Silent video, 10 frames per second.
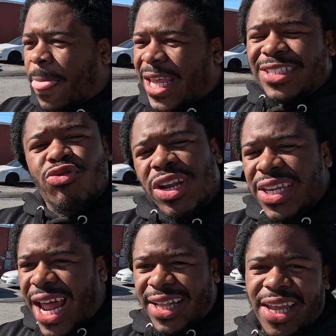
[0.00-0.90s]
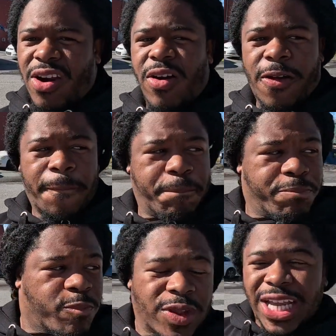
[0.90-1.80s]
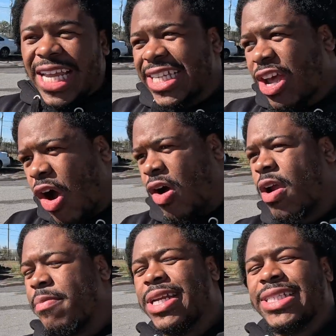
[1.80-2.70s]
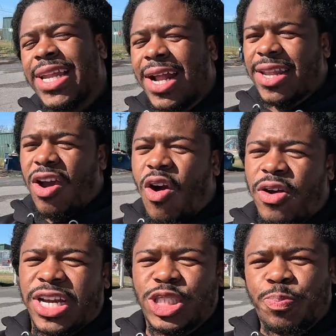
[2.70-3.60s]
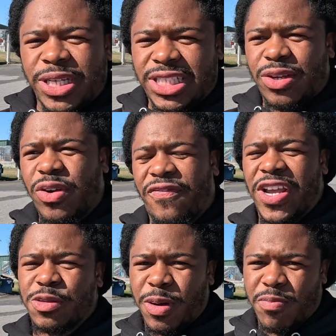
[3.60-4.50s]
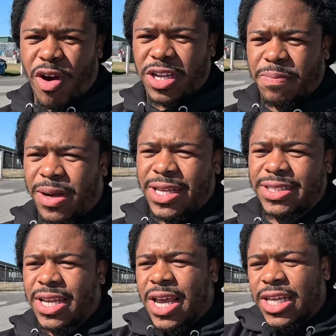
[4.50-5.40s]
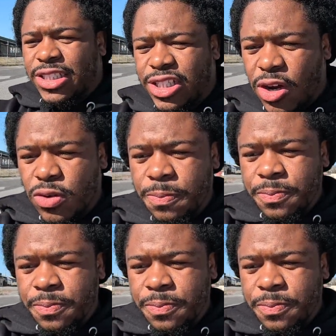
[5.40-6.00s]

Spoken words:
It's really not that hard. It's hard, but it's not that hard, especially with Facebook Marketplace. So